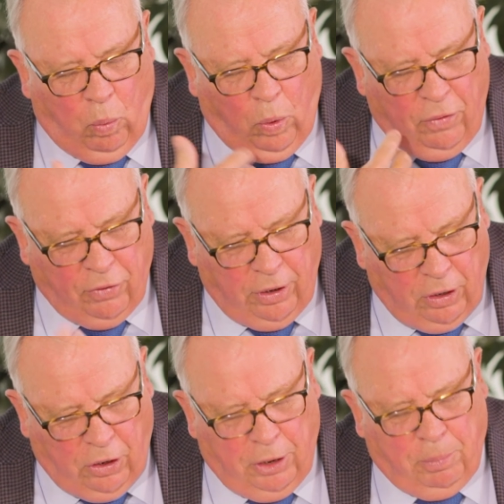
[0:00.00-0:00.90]
we've got a
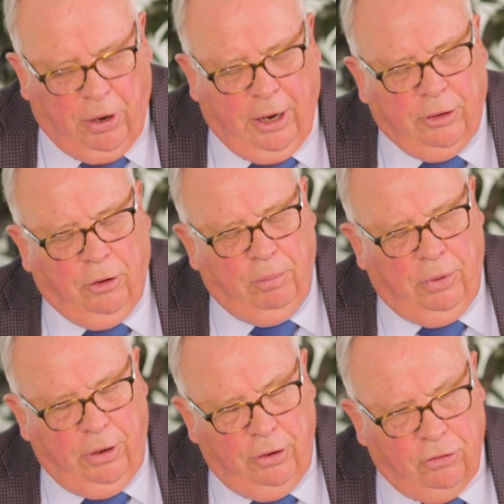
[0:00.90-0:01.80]
lot of product on
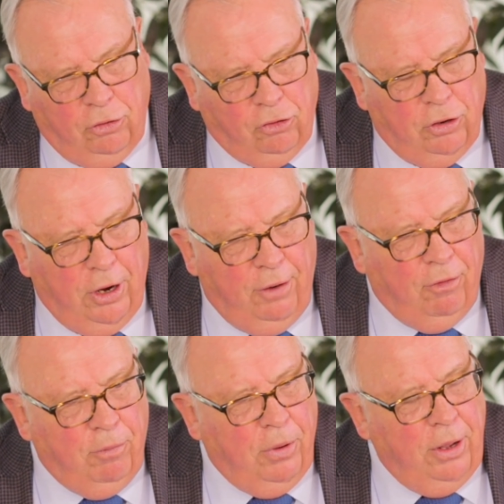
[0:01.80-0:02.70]
buildings that should
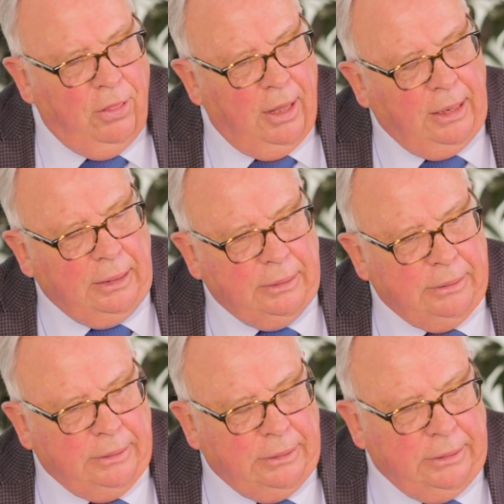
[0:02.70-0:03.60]
never have been there.
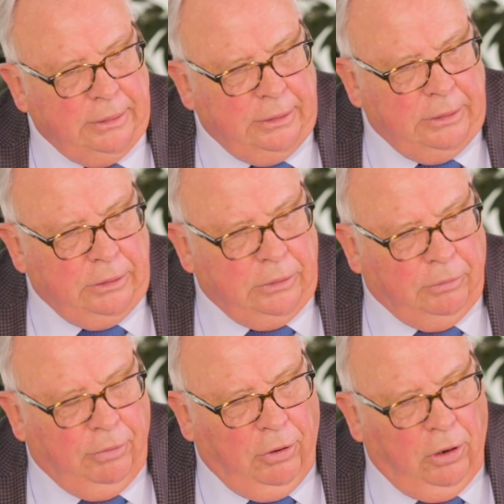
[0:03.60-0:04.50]

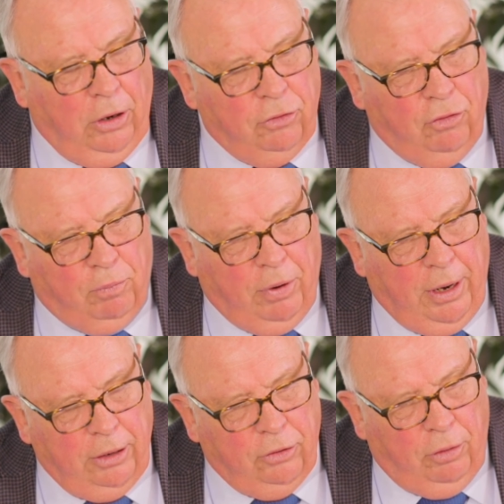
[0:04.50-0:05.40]
We've got lots of
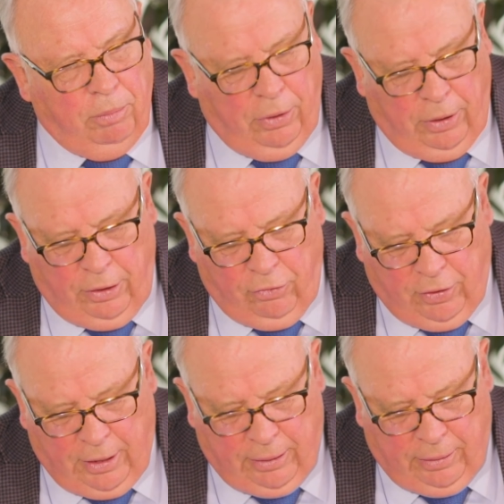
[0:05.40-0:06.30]
product on buildings
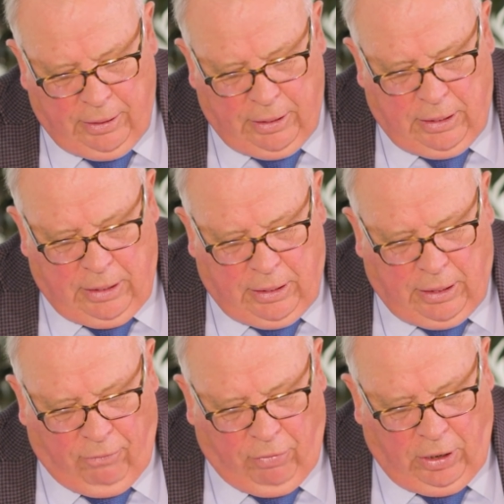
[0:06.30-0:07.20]
that
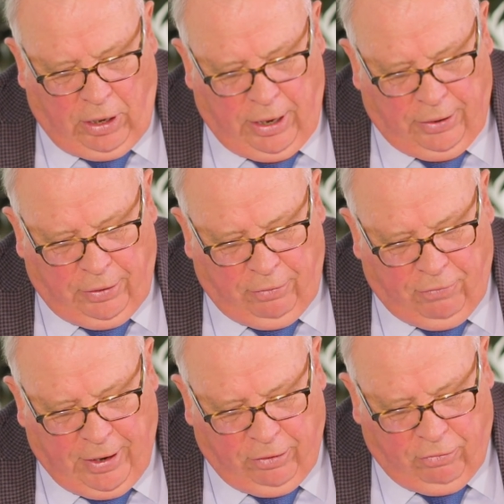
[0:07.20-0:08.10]
have relied on a
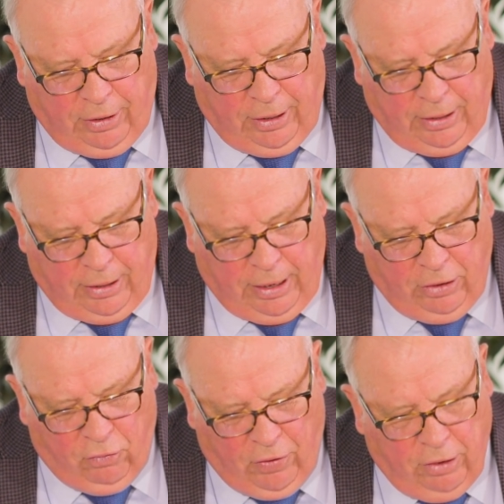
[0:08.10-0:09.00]
factory,
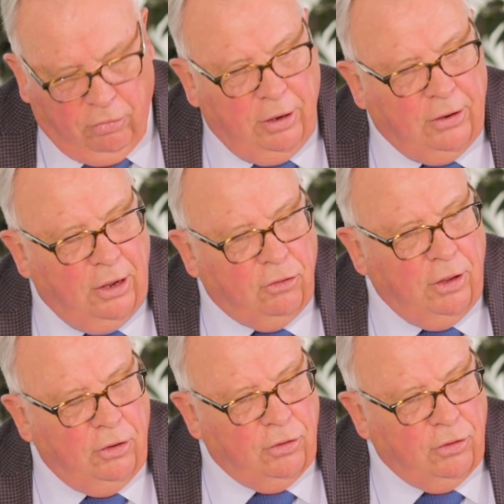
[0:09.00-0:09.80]
X factory testing